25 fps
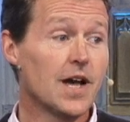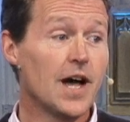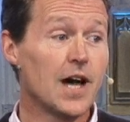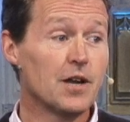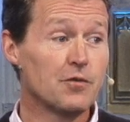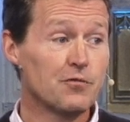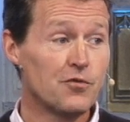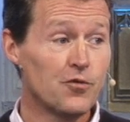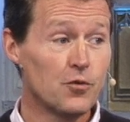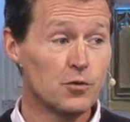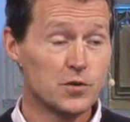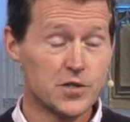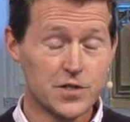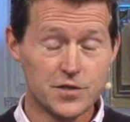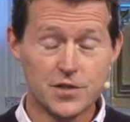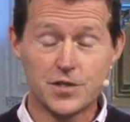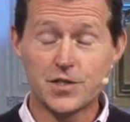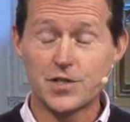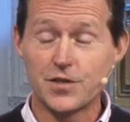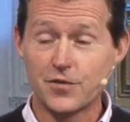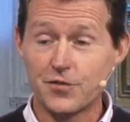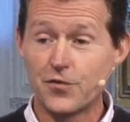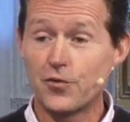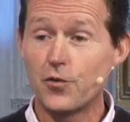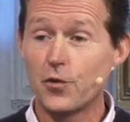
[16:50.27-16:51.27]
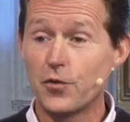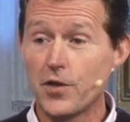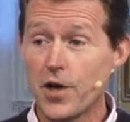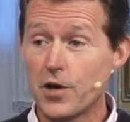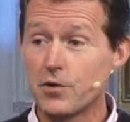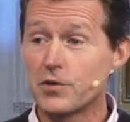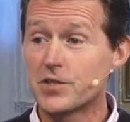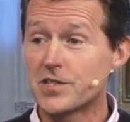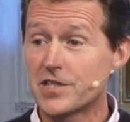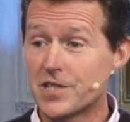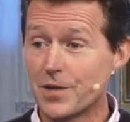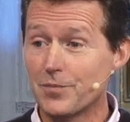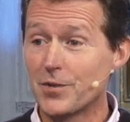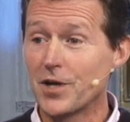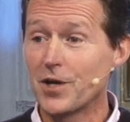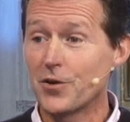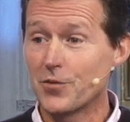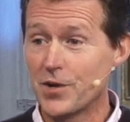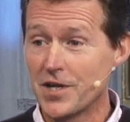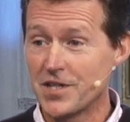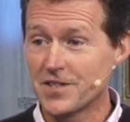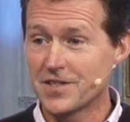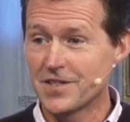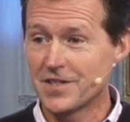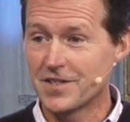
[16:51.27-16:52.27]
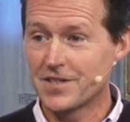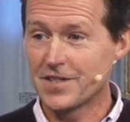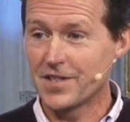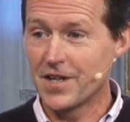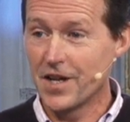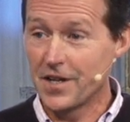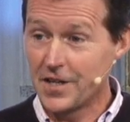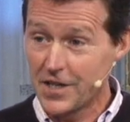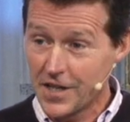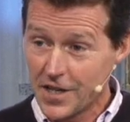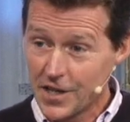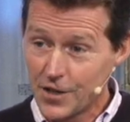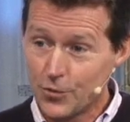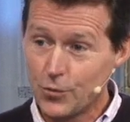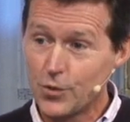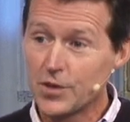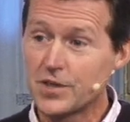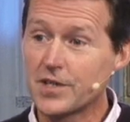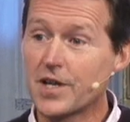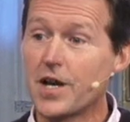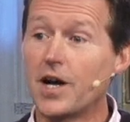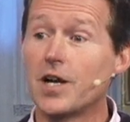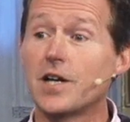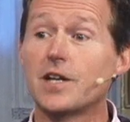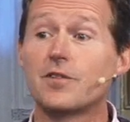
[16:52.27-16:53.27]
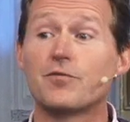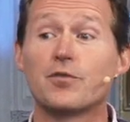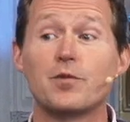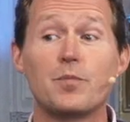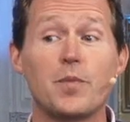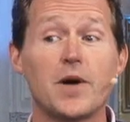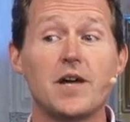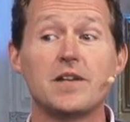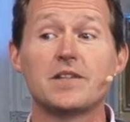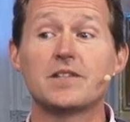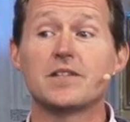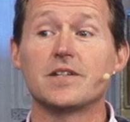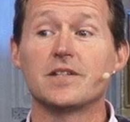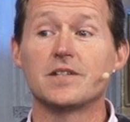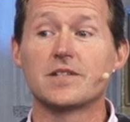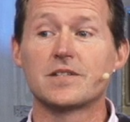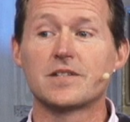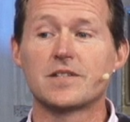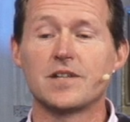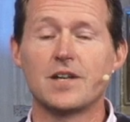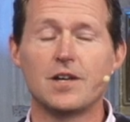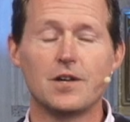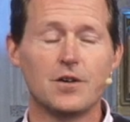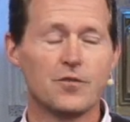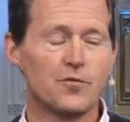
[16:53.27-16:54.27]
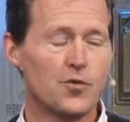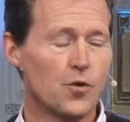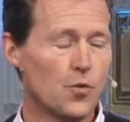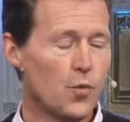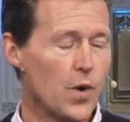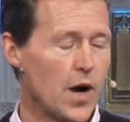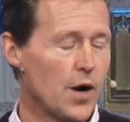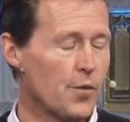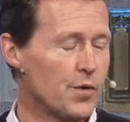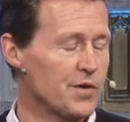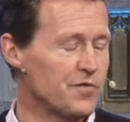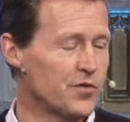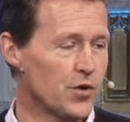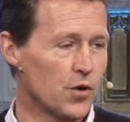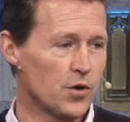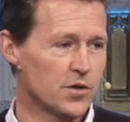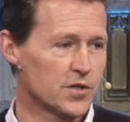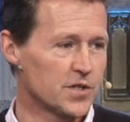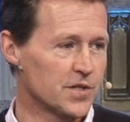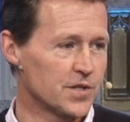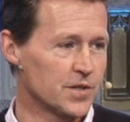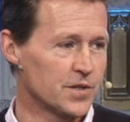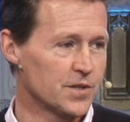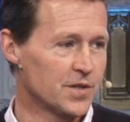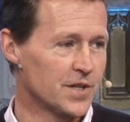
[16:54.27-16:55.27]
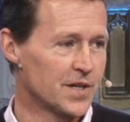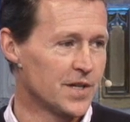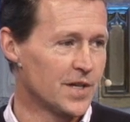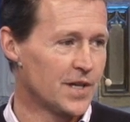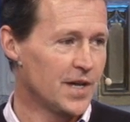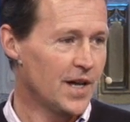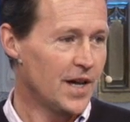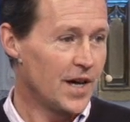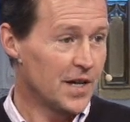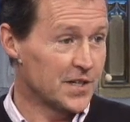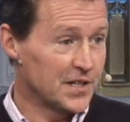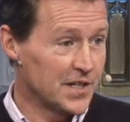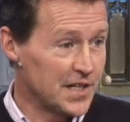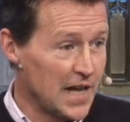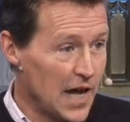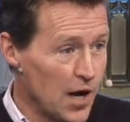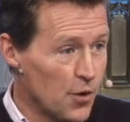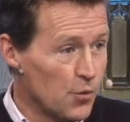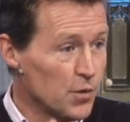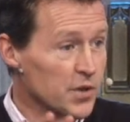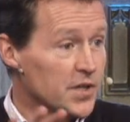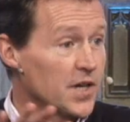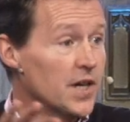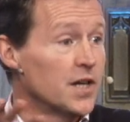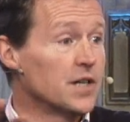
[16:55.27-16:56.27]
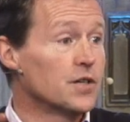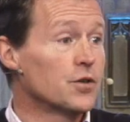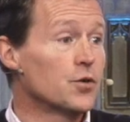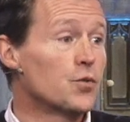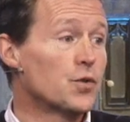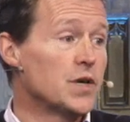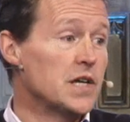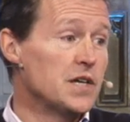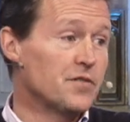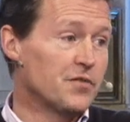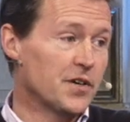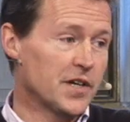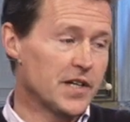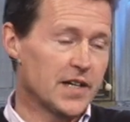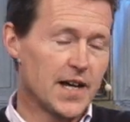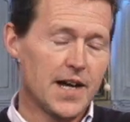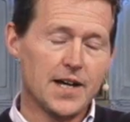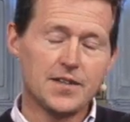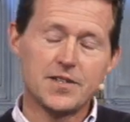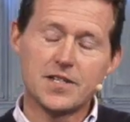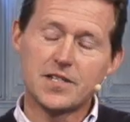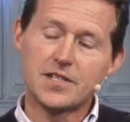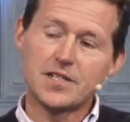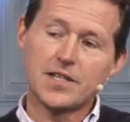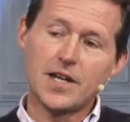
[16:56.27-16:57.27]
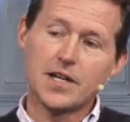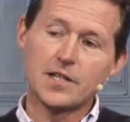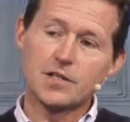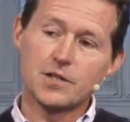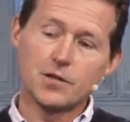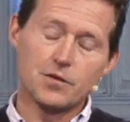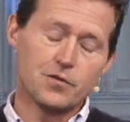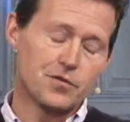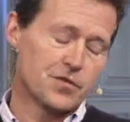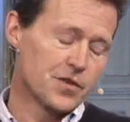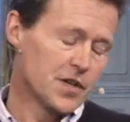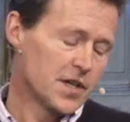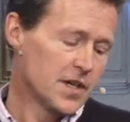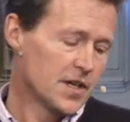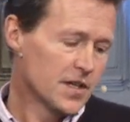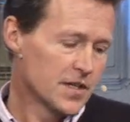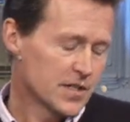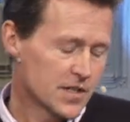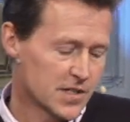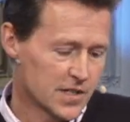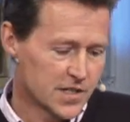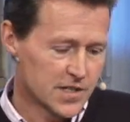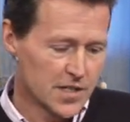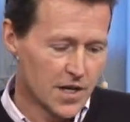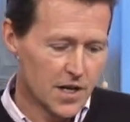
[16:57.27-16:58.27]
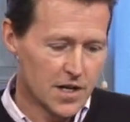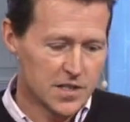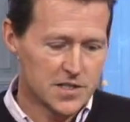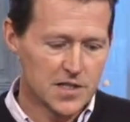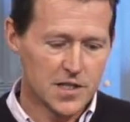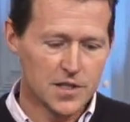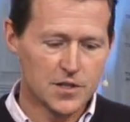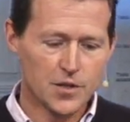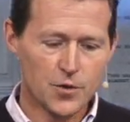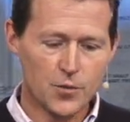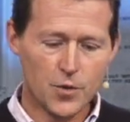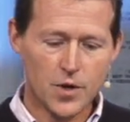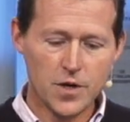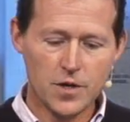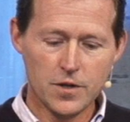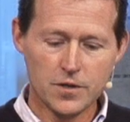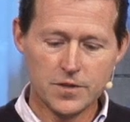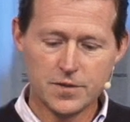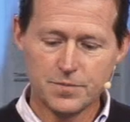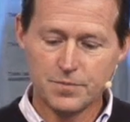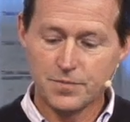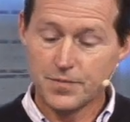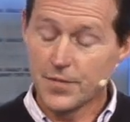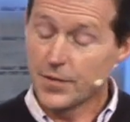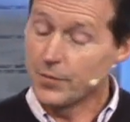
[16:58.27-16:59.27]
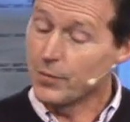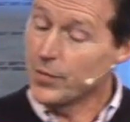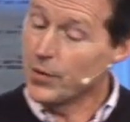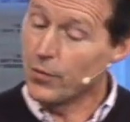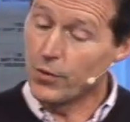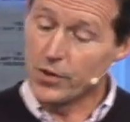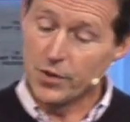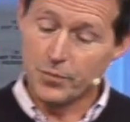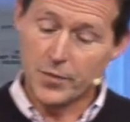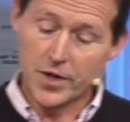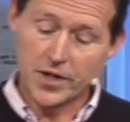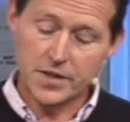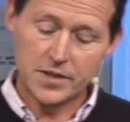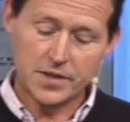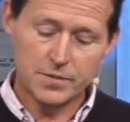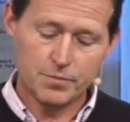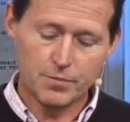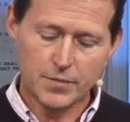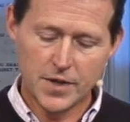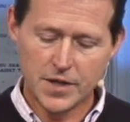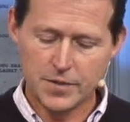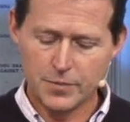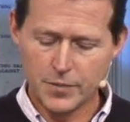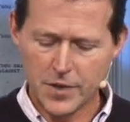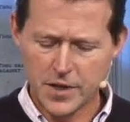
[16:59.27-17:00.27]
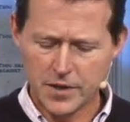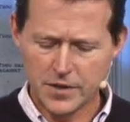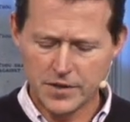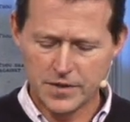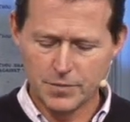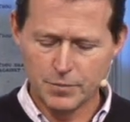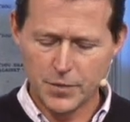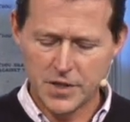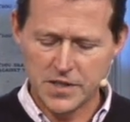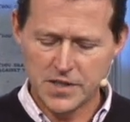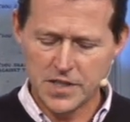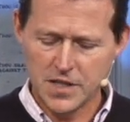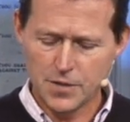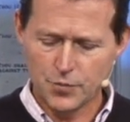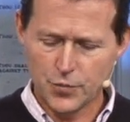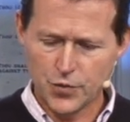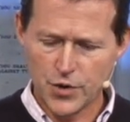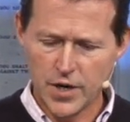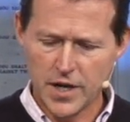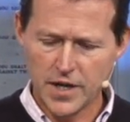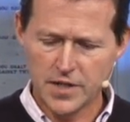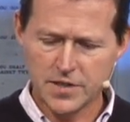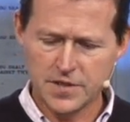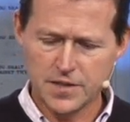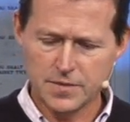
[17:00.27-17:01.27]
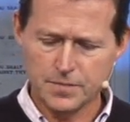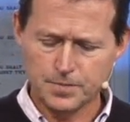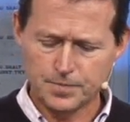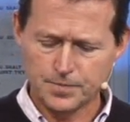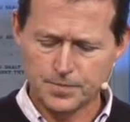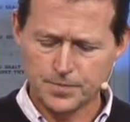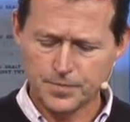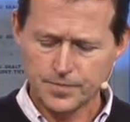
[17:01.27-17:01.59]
And for those similar reasons, an inward kind of repentance for where we've got to and an outward kind of grieving at the state of society and the world. Be one of my deep prayers.